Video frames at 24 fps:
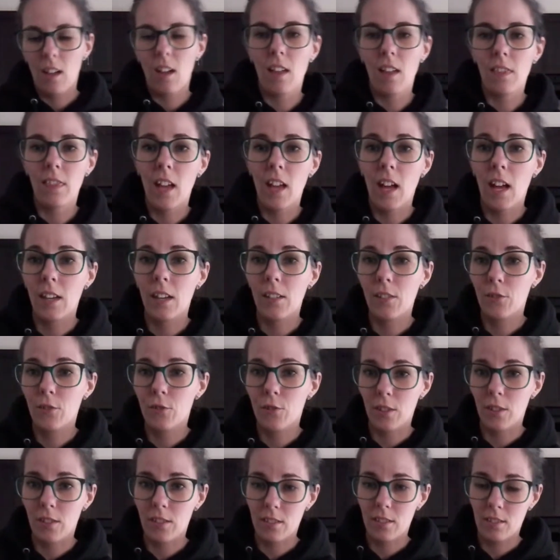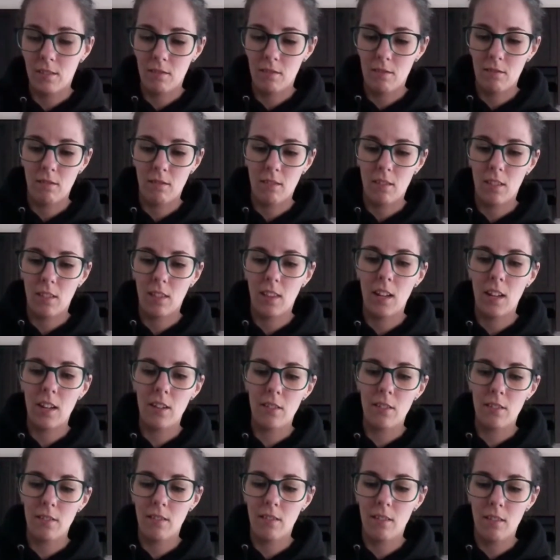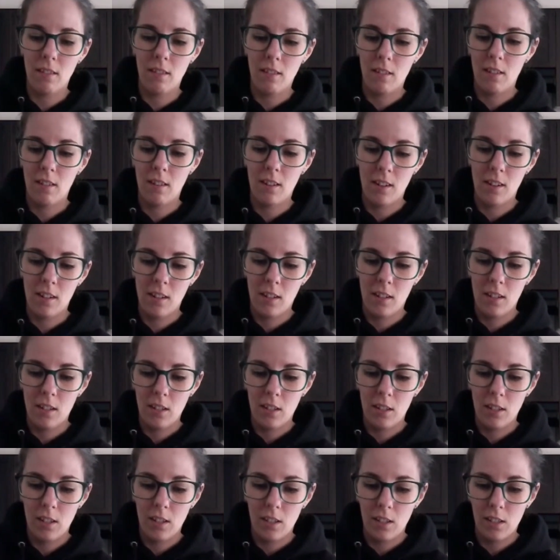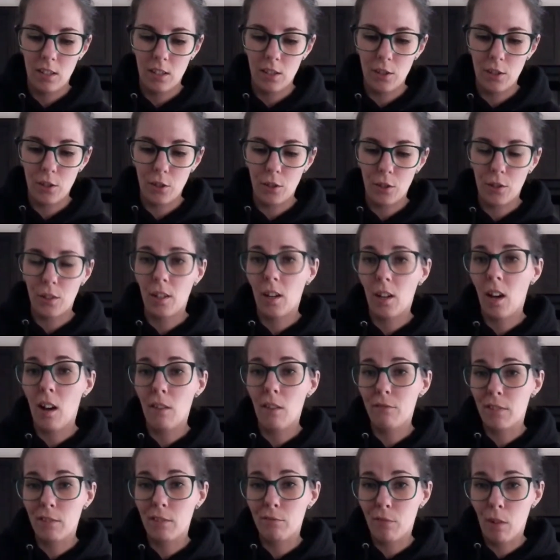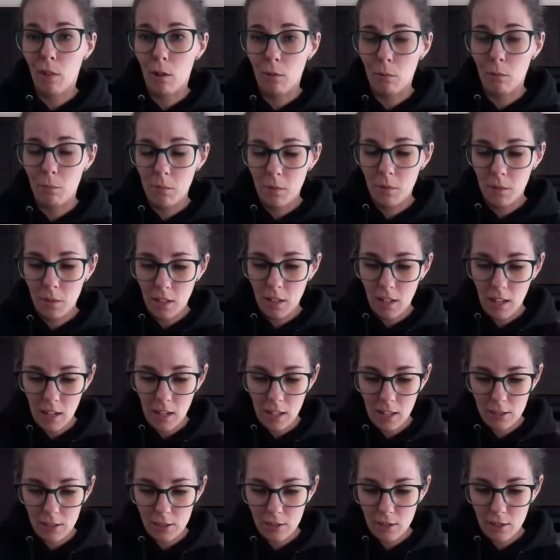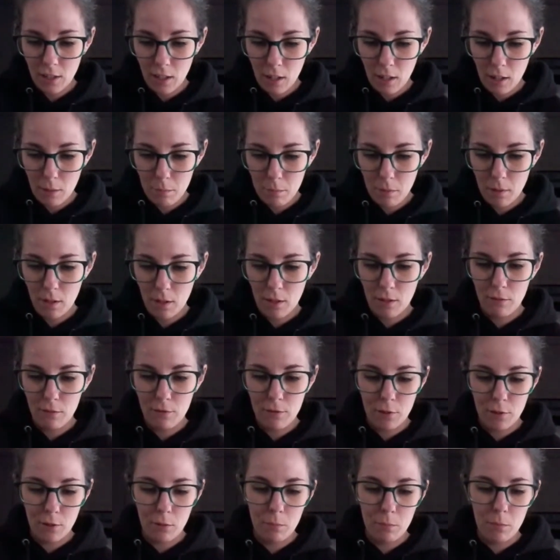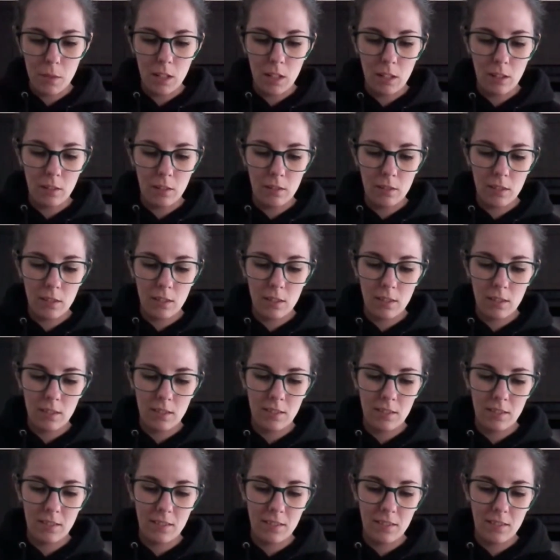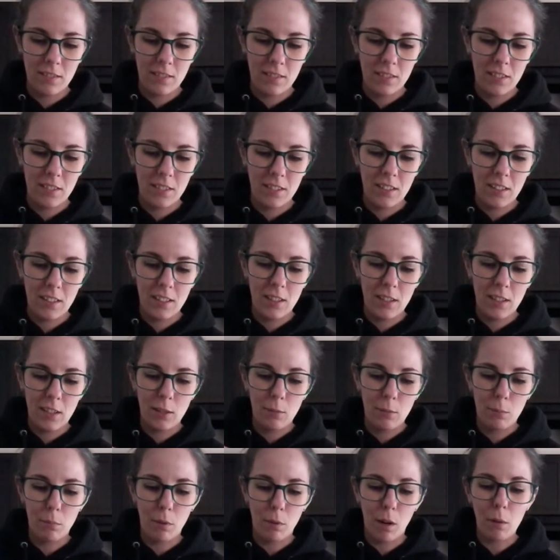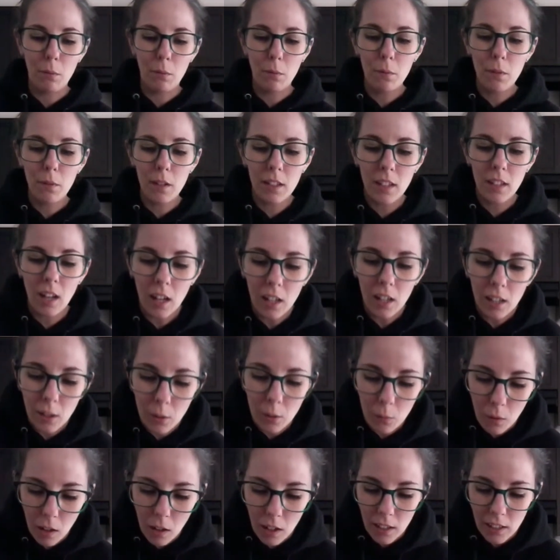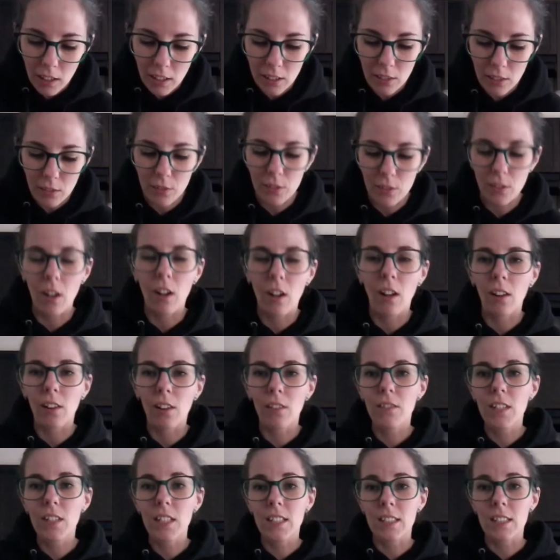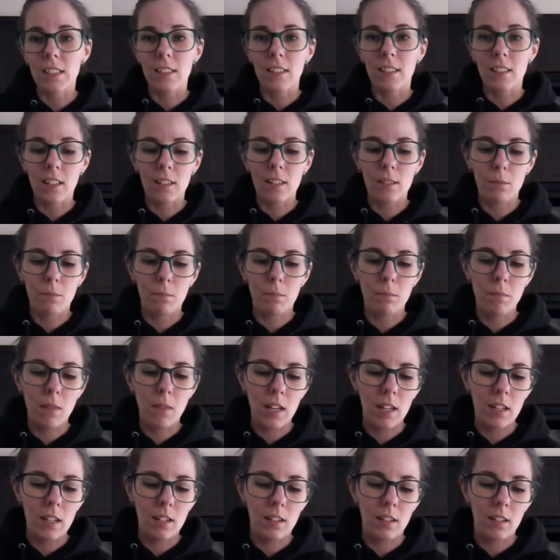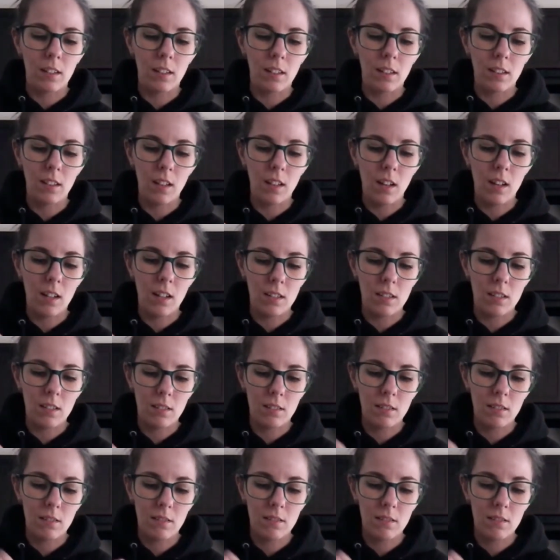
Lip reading: And then you just layer your coffee foam on top of your milk. Probably not going to want to use all of it because it does make a lot.